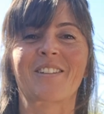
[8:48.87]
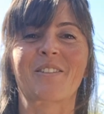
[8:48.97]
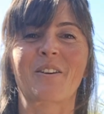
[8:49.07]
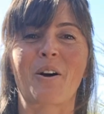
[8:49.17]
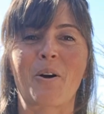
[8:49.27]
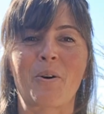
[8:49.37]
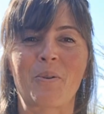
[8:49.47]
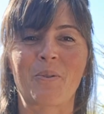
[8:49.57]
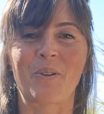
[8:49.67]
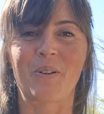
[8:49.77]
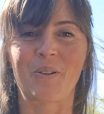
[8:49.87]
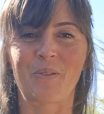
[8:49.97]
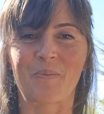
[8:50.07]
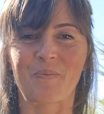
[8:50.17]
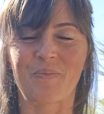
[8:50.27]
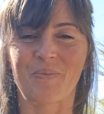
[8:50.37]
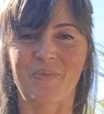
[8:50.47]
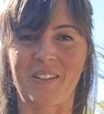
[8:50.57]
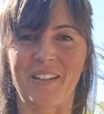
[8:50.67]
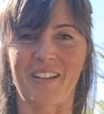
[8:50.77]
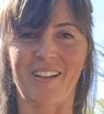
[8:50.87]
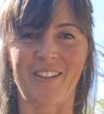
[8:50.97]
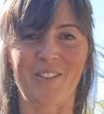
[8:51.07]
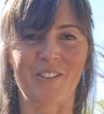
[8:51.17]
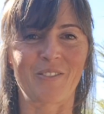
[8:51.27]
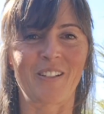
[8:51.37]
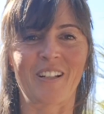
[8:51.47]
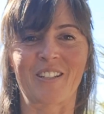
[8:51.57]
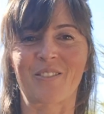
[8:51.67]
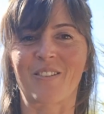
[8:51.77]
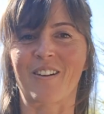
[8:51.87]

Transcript: So yeah, you can relax your